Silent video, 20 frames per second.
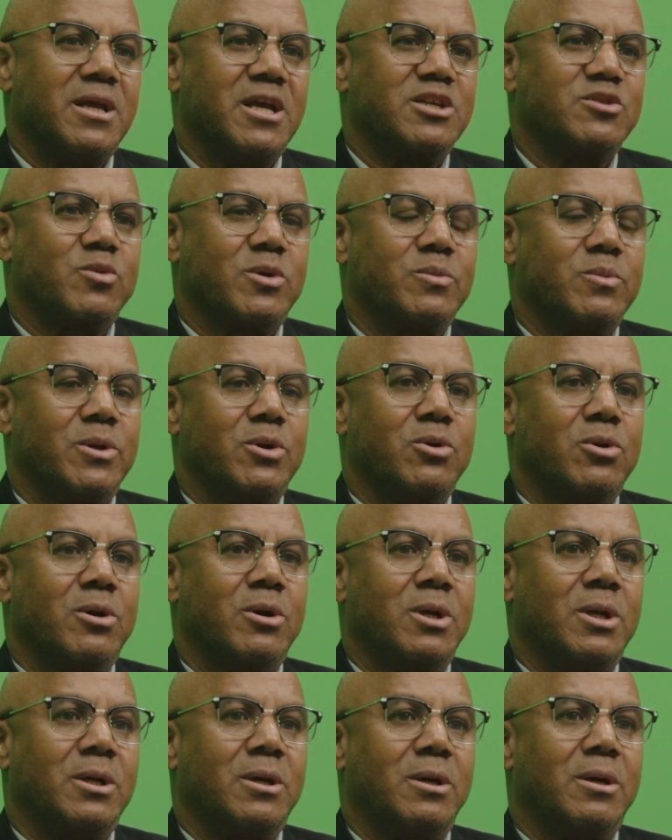as what we
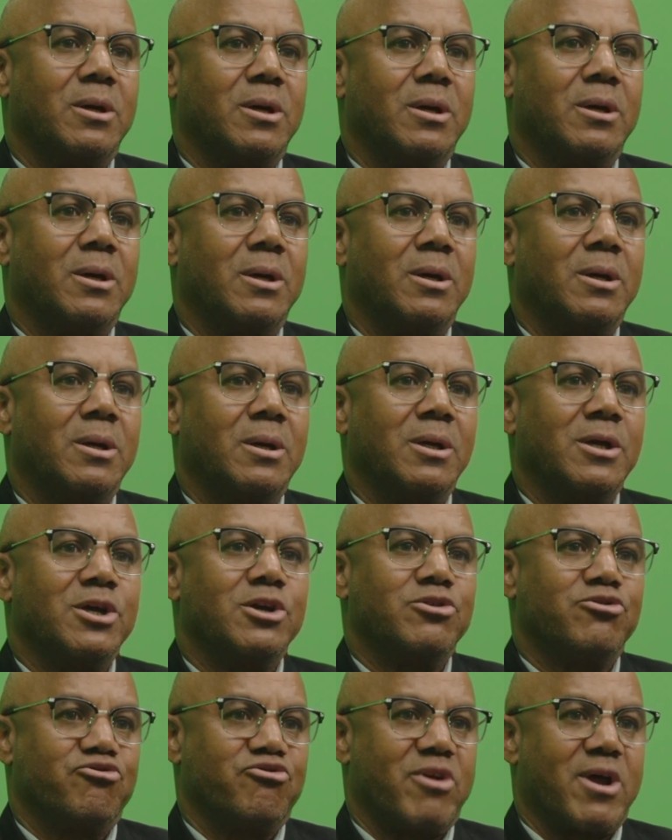call a
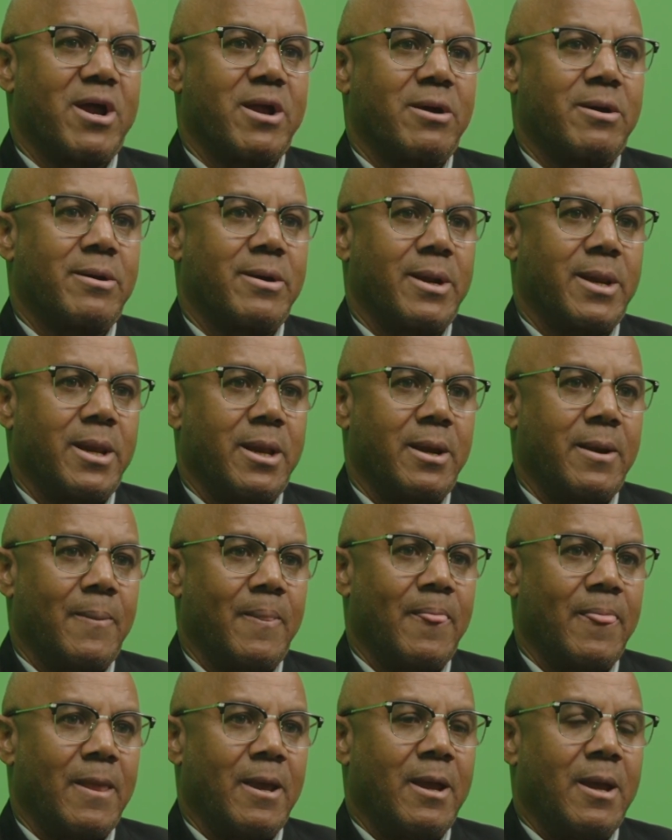dry hurricane.
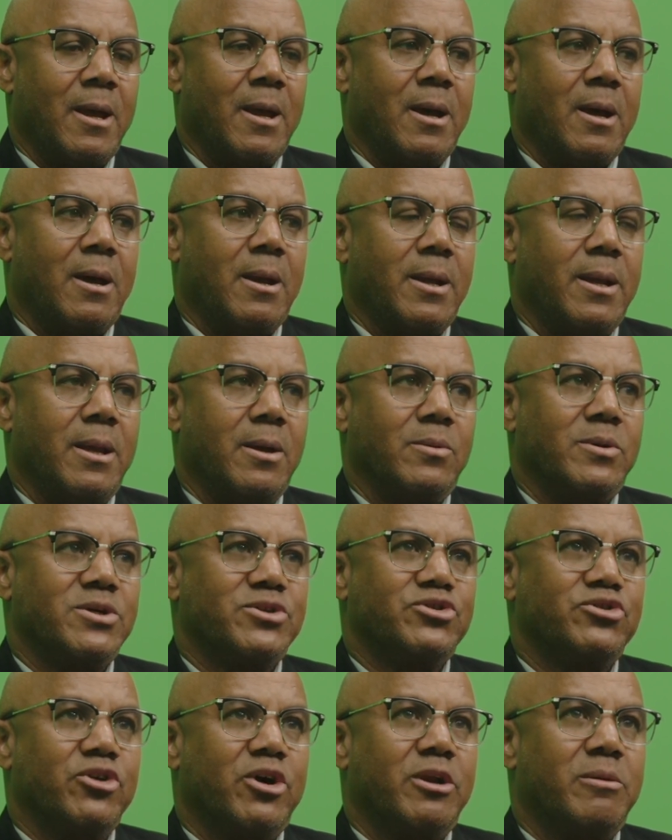Mm-hmm. There
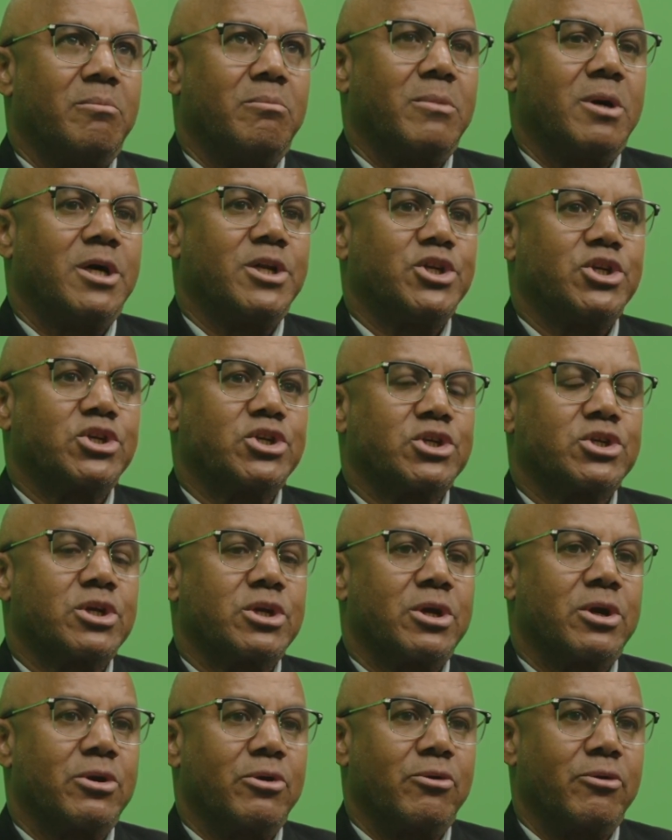was not much
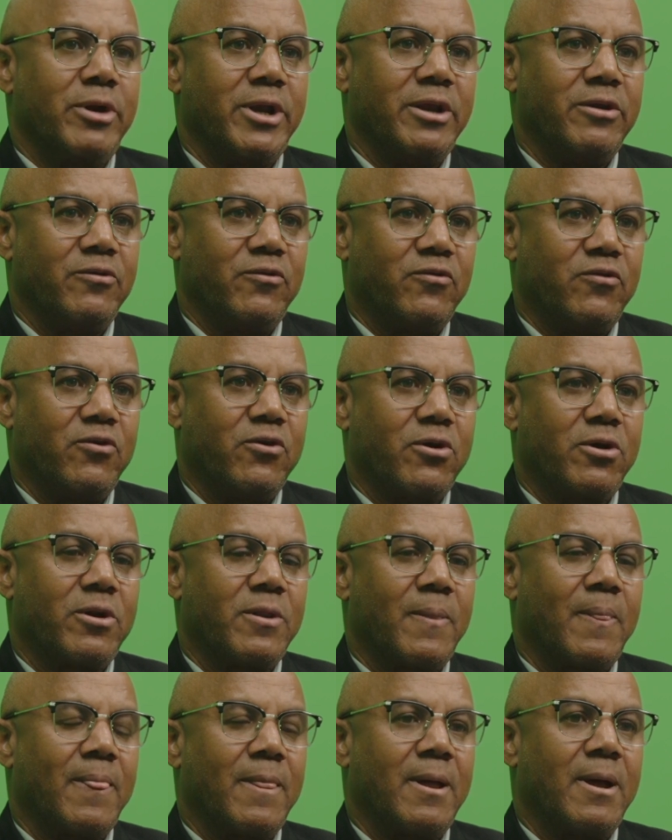
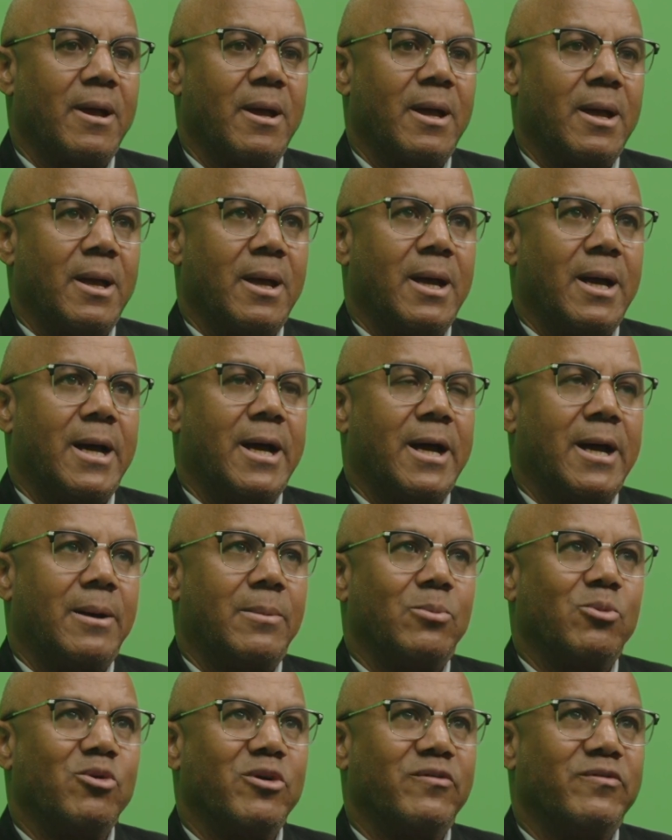rainfall
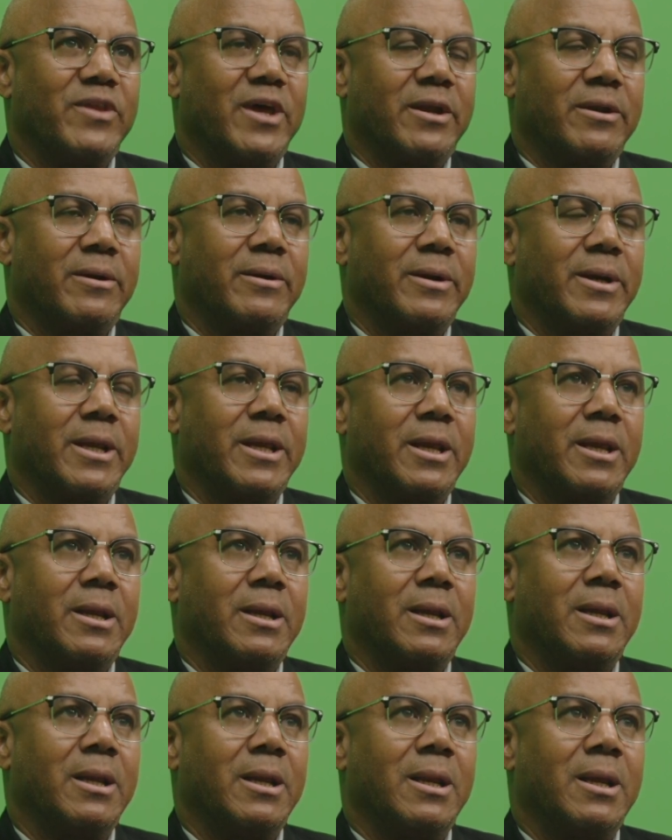with that
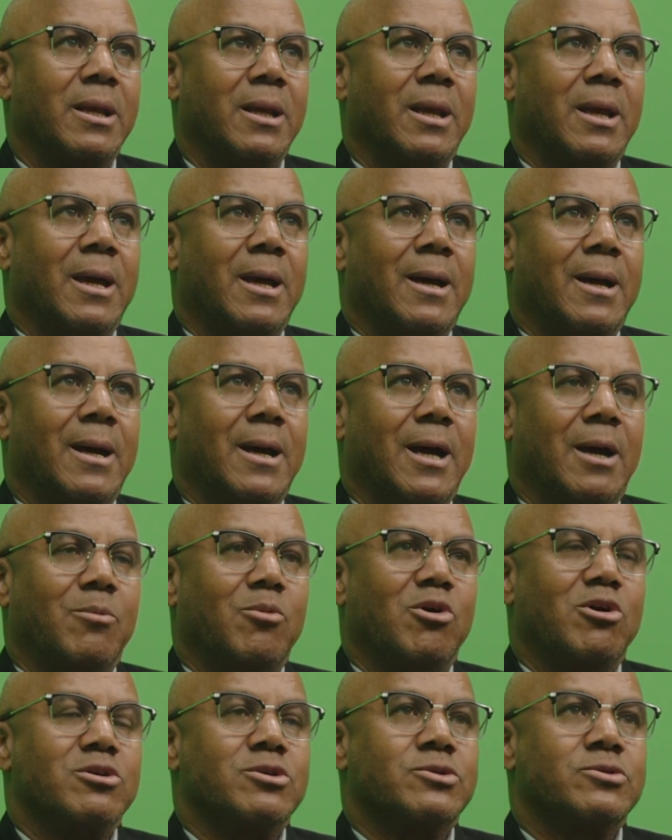hurricane.
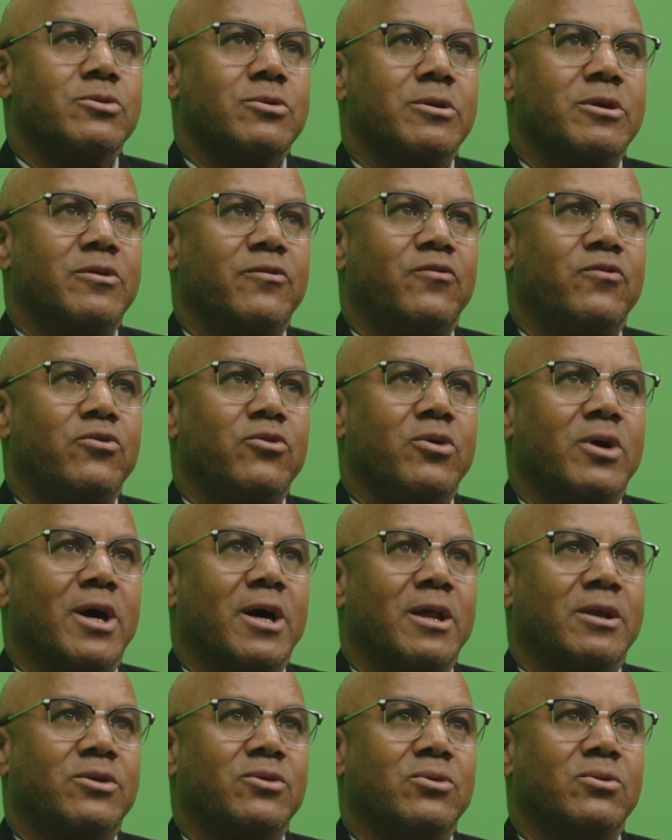Also, if you
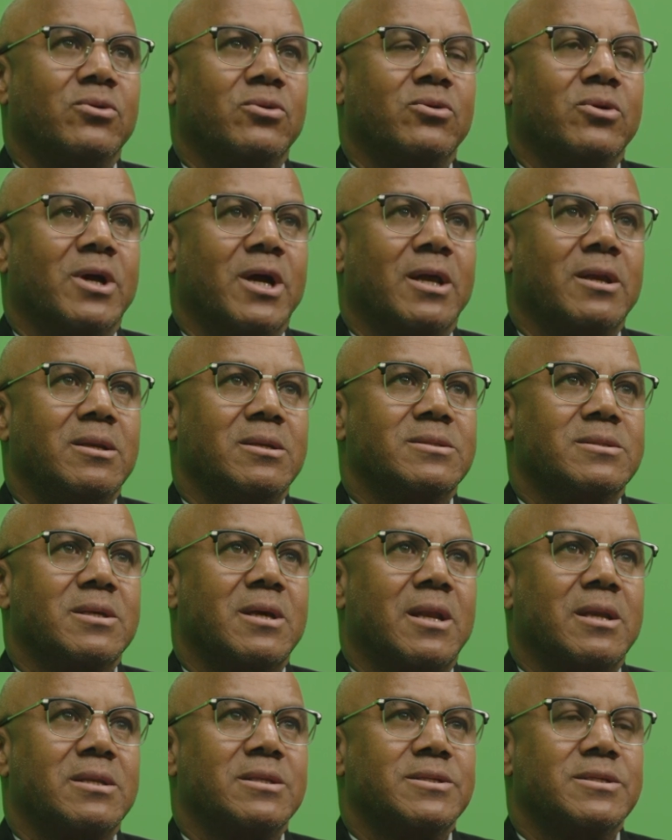had to look at the
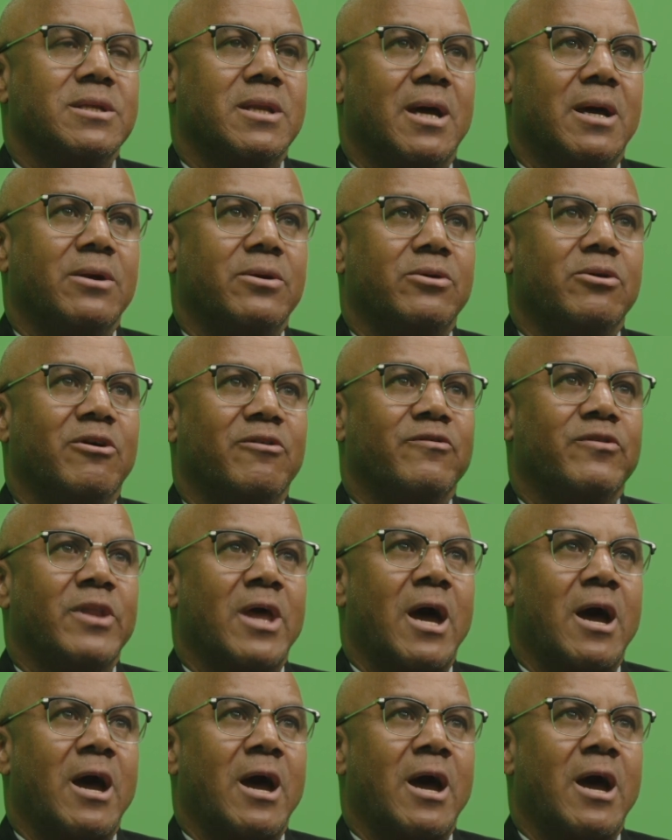scenario of